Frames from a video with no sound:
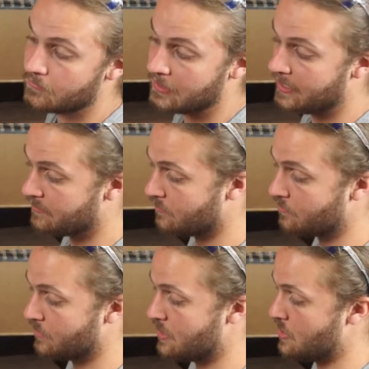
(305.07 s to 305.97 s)
light
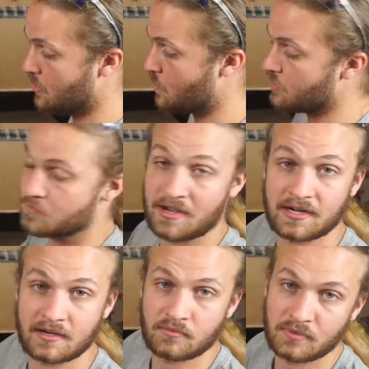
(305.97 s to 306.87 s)
when their
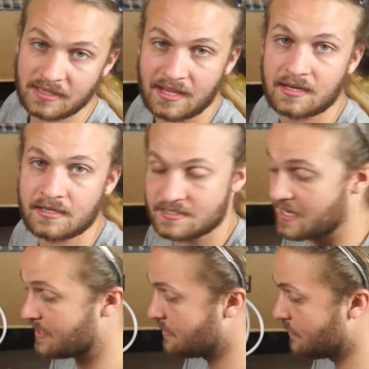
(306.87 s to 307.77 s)
corresponding relay is
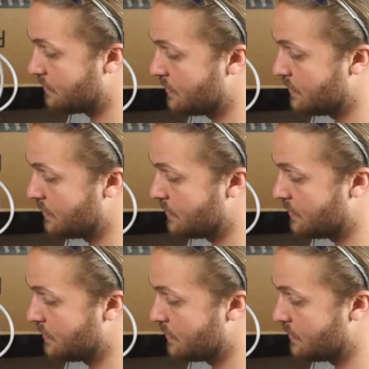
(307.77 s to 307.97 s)
active.